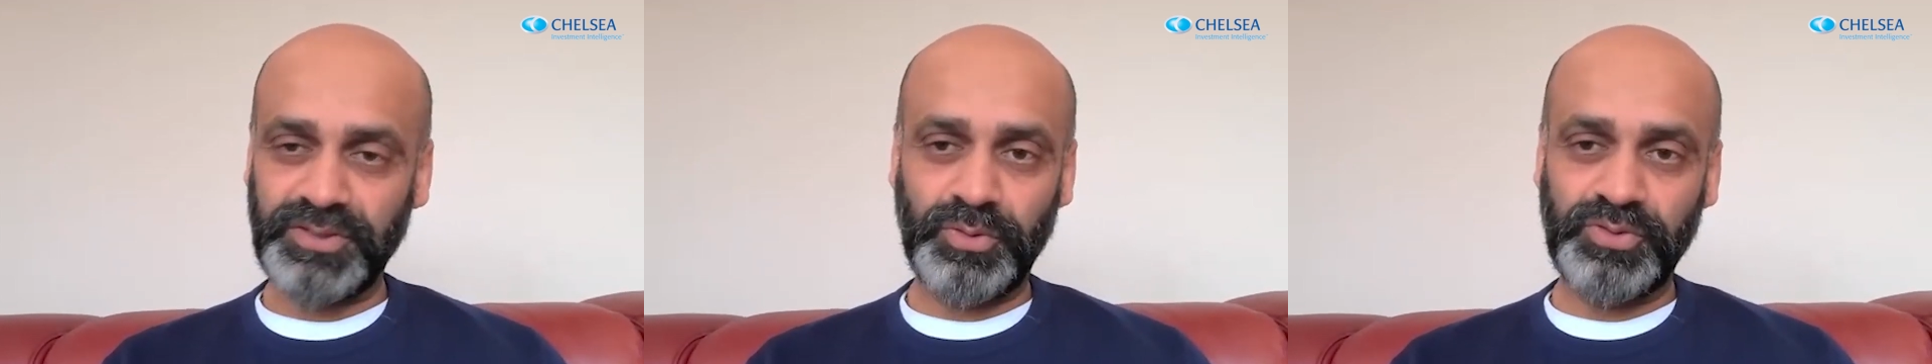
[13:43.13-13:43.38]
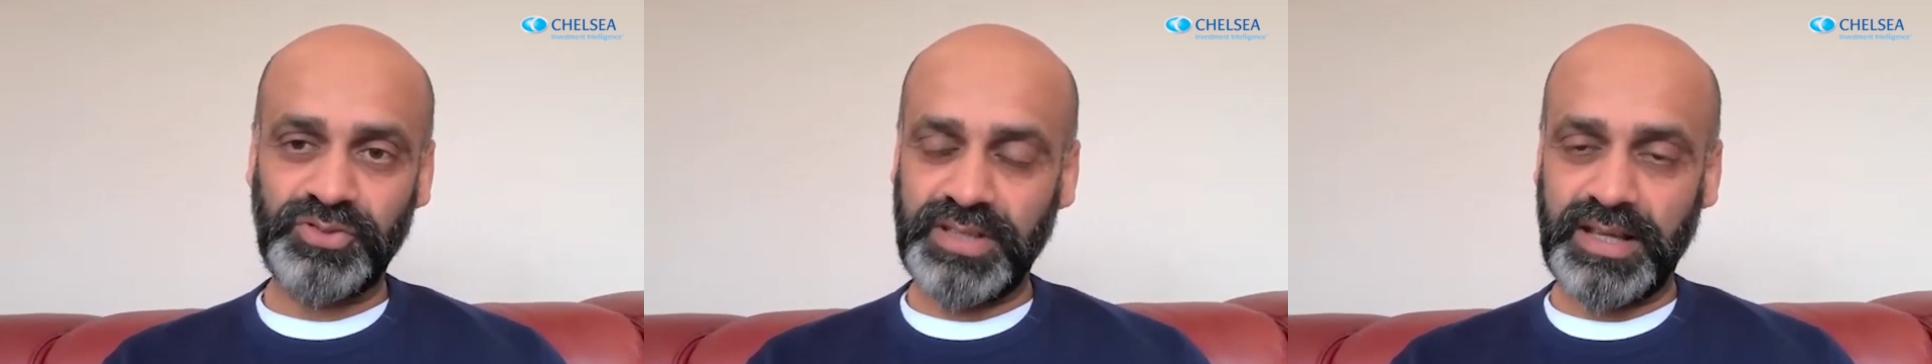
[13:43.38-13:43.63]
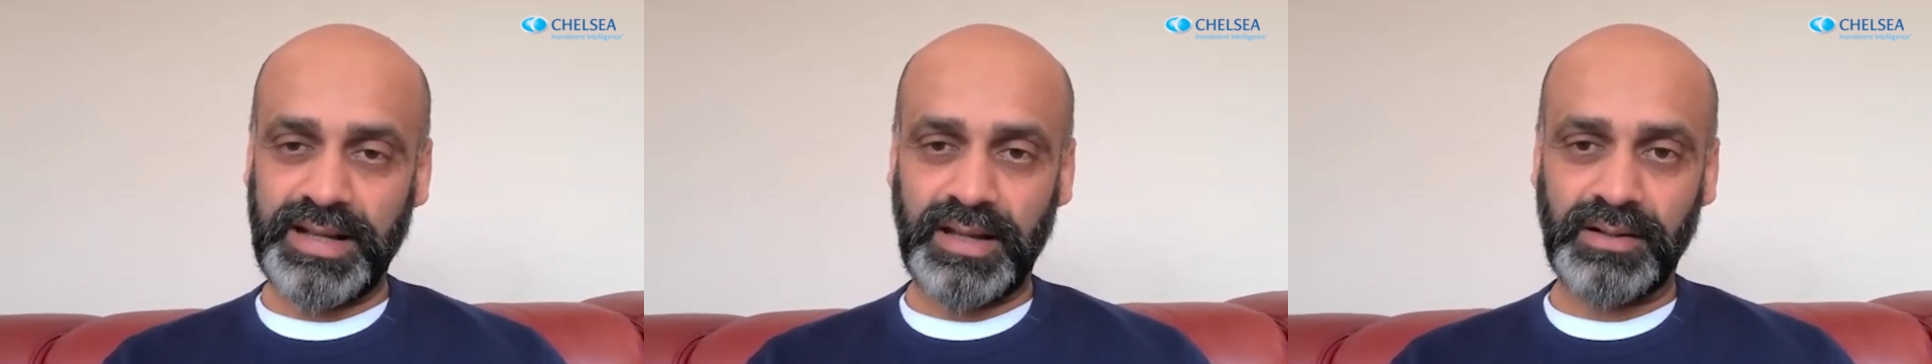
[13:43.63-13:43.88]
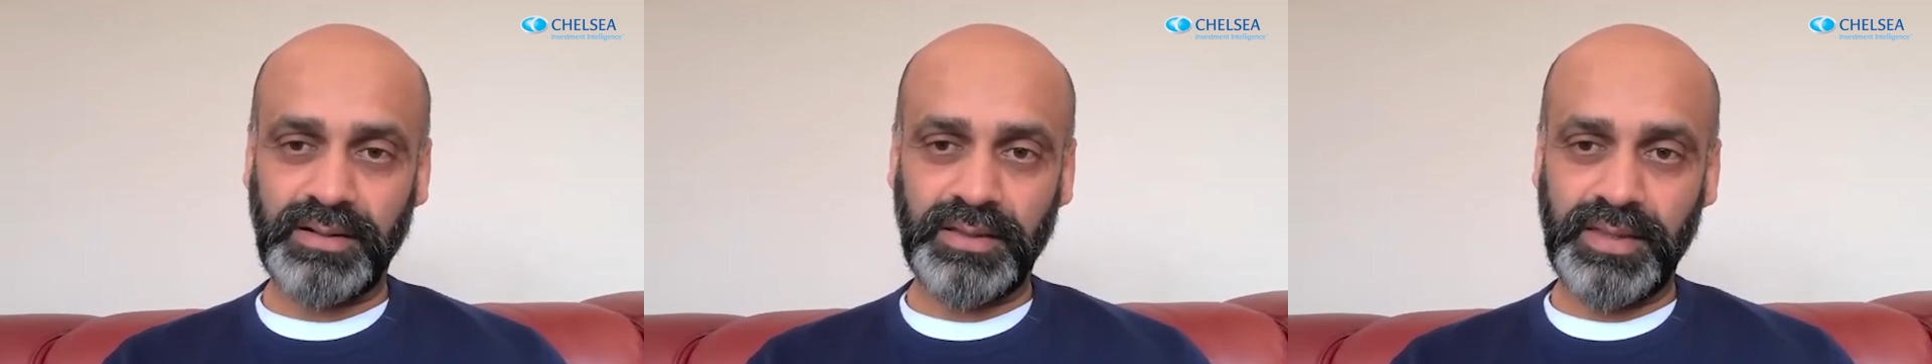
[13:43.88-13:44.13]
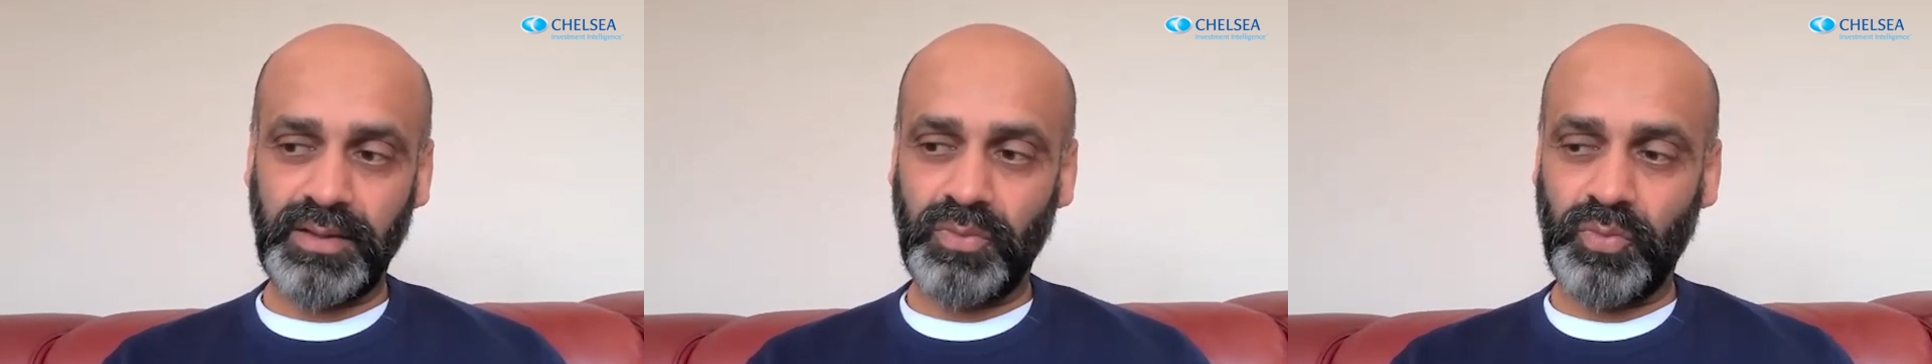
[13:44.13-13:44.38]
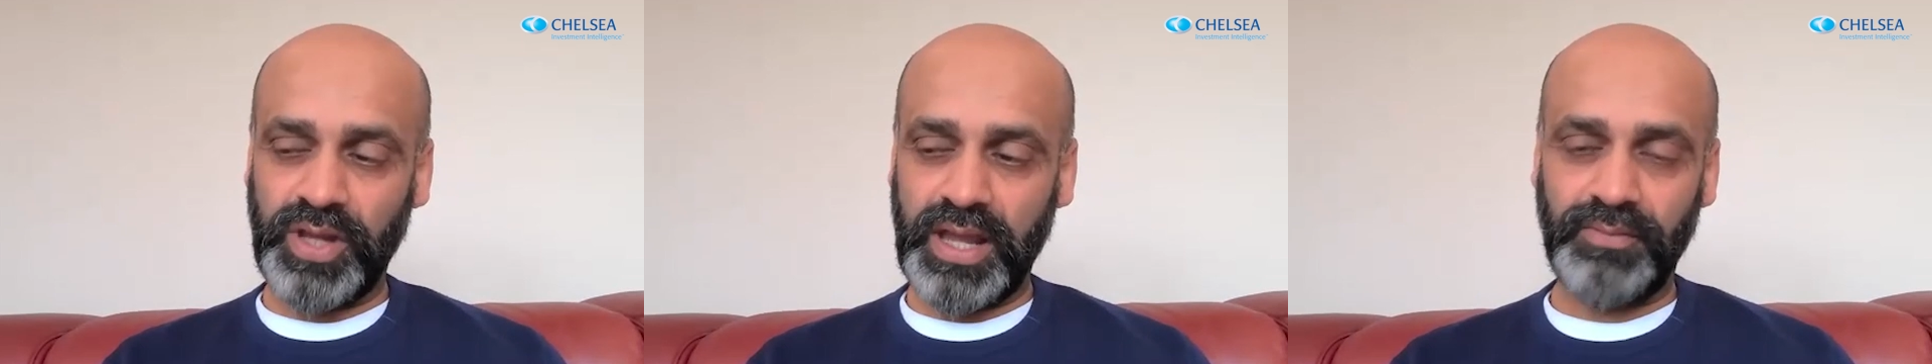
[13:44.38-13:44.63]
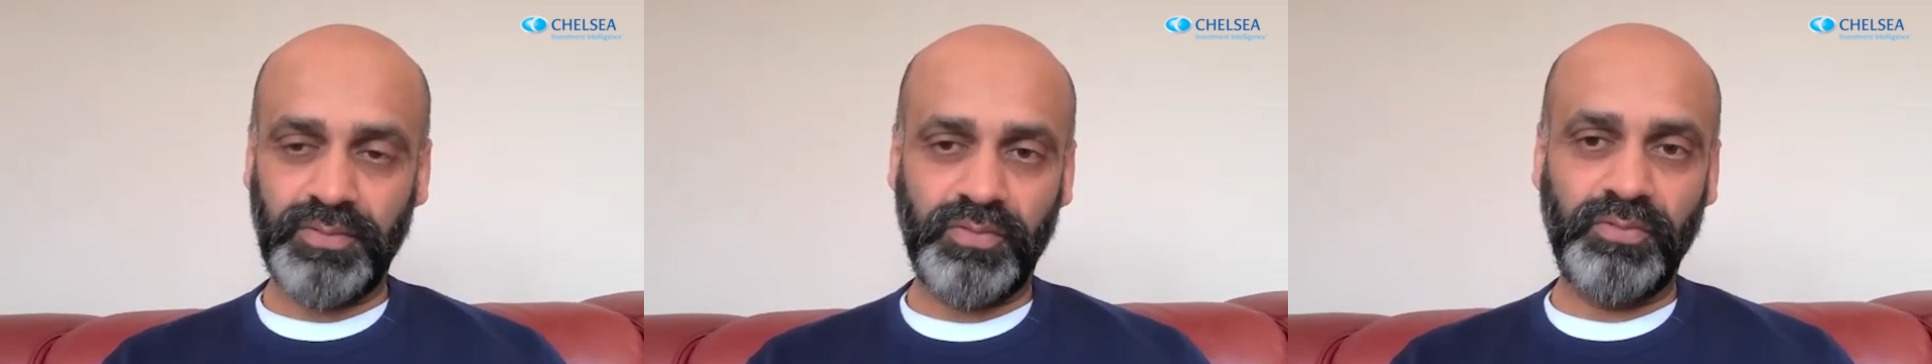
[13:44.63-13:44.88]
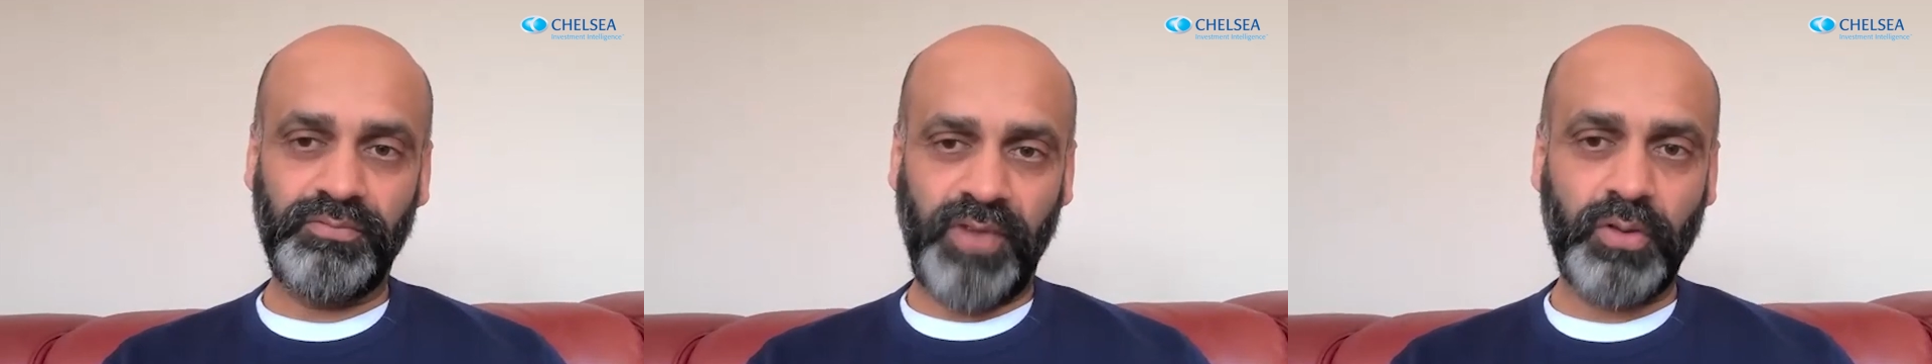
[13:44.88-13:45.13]
sorts that out, I think we have
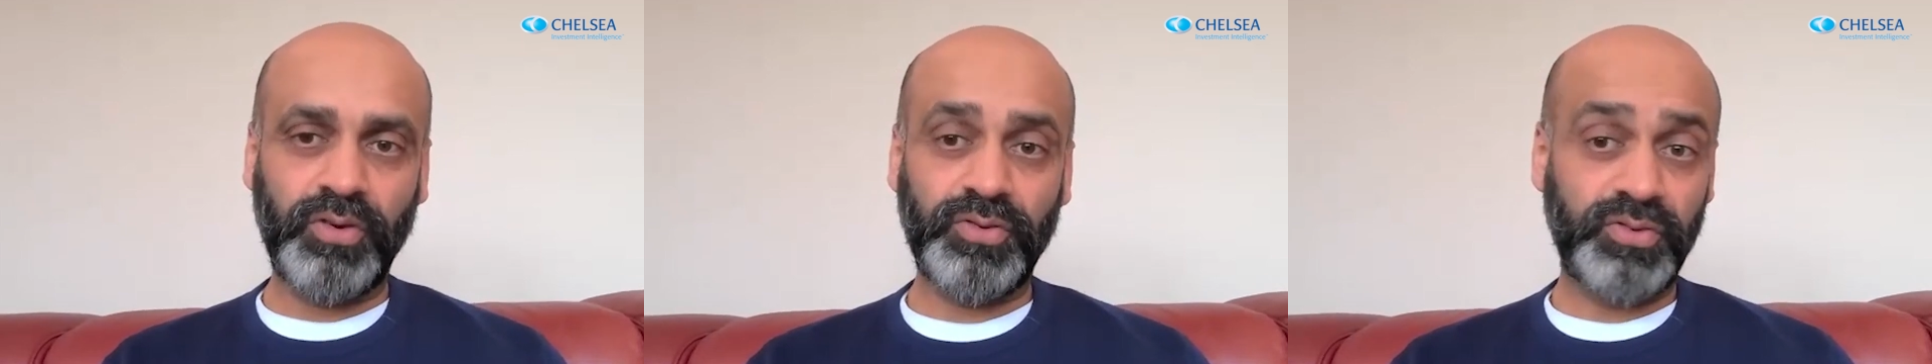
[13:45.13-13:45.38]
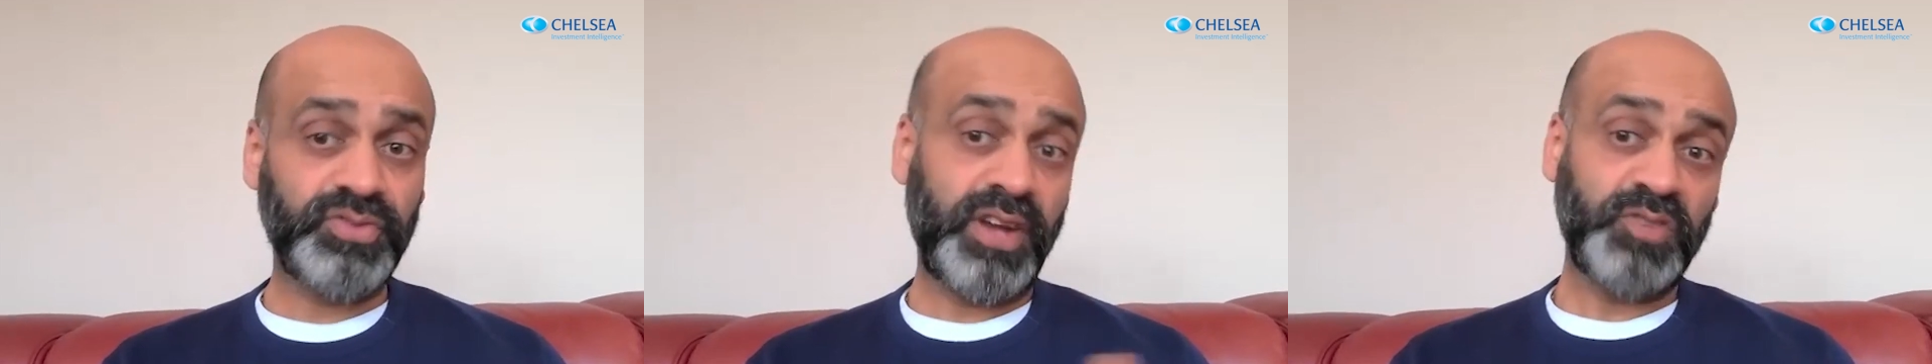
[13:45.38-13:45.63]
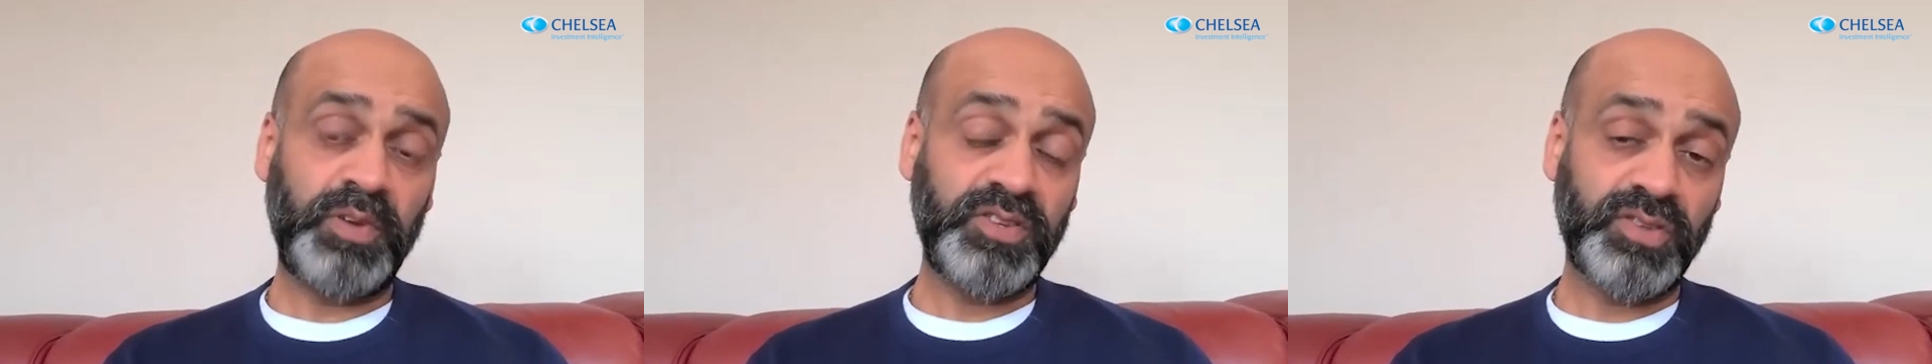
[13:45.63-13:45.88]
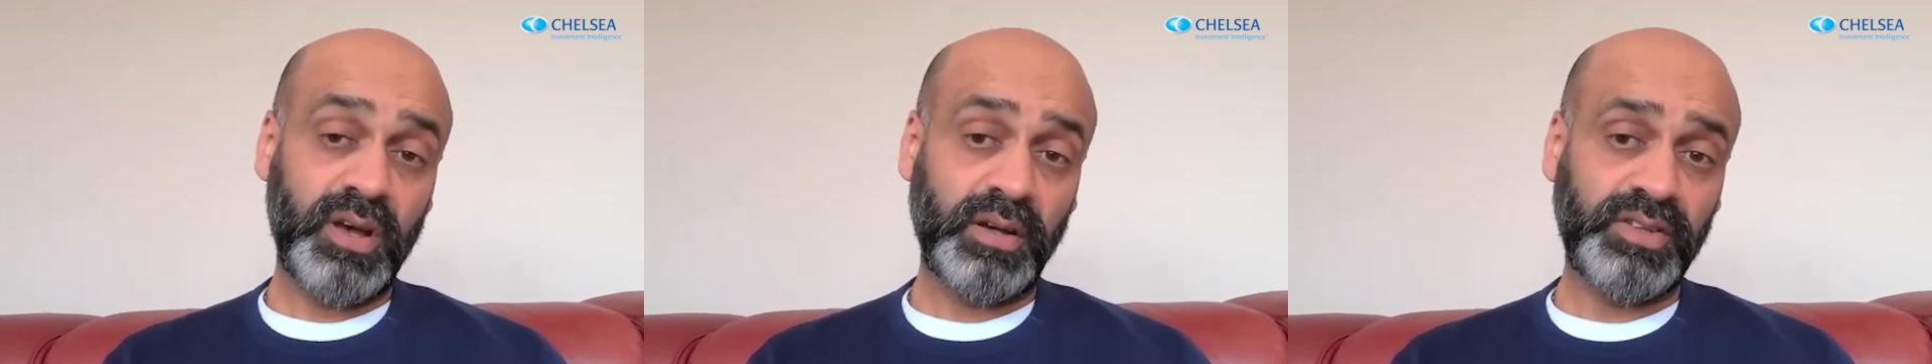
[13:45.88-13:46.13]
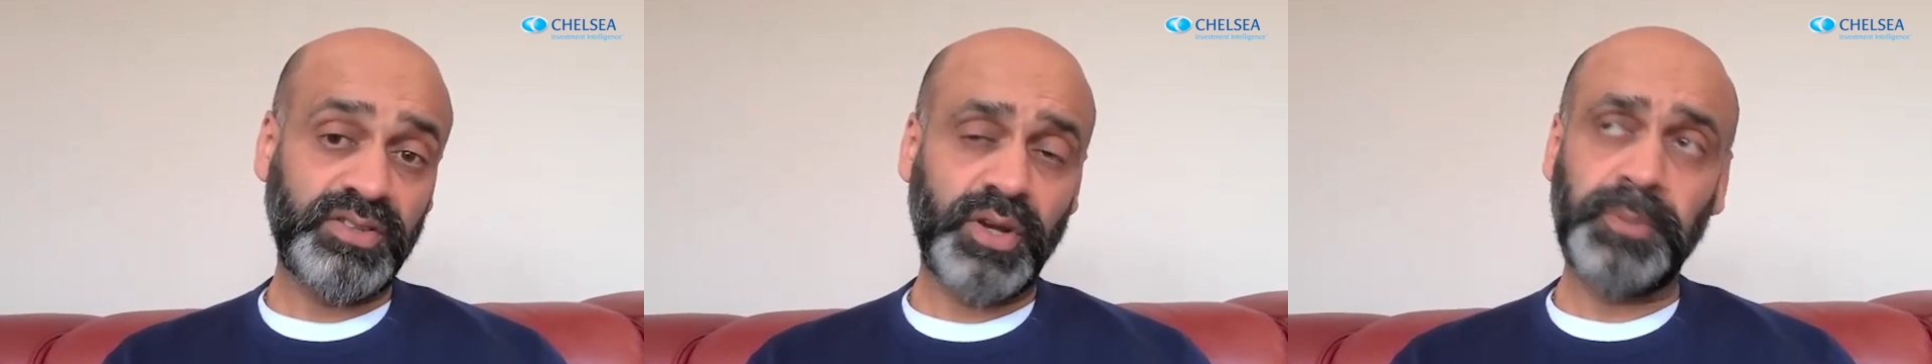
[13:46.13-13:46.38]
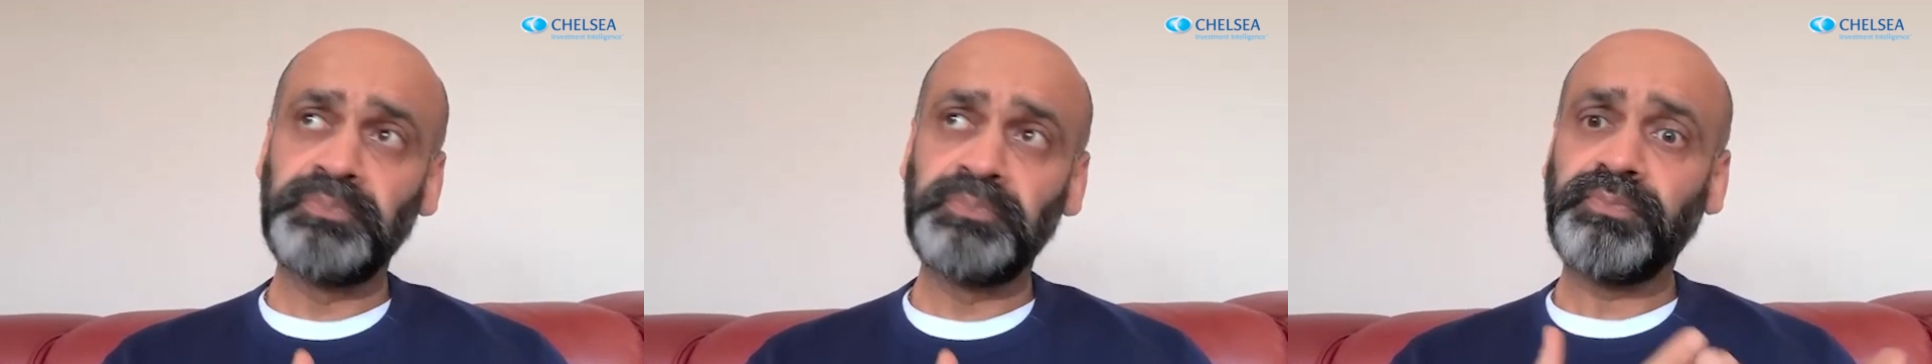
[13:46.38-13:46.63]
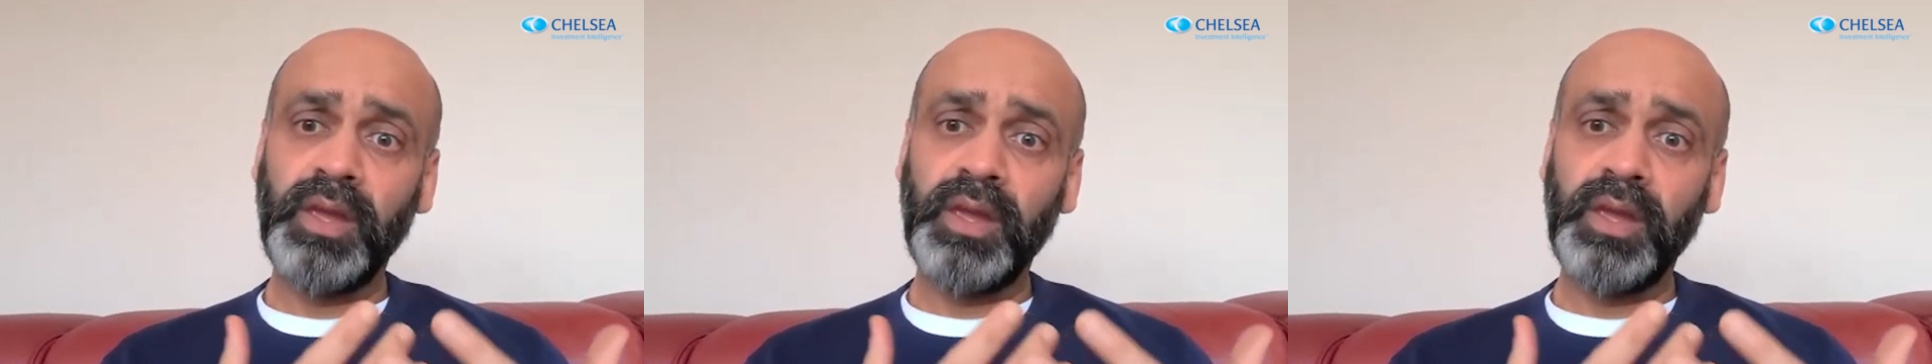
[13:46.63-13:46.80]
to focus on science-based targets. So